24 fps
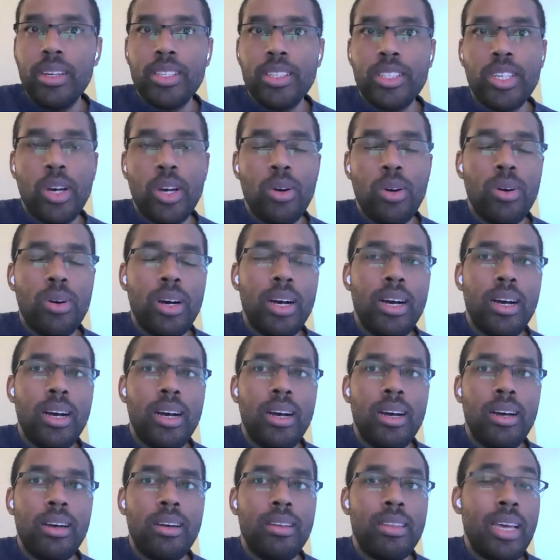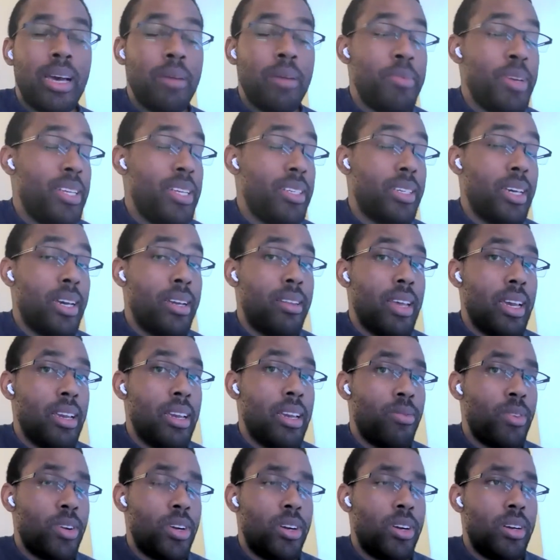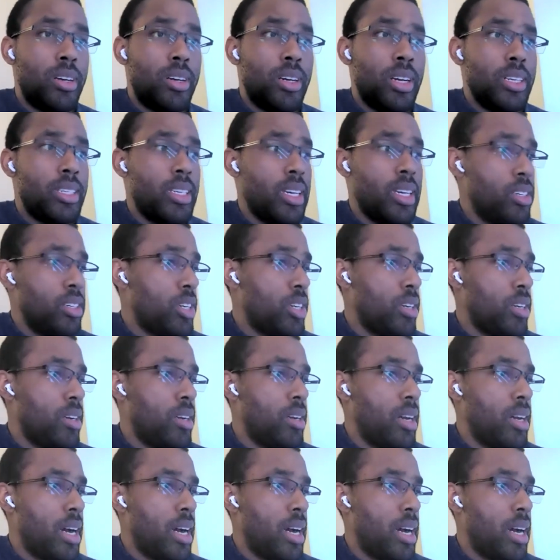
So that being said, thank you for your attention.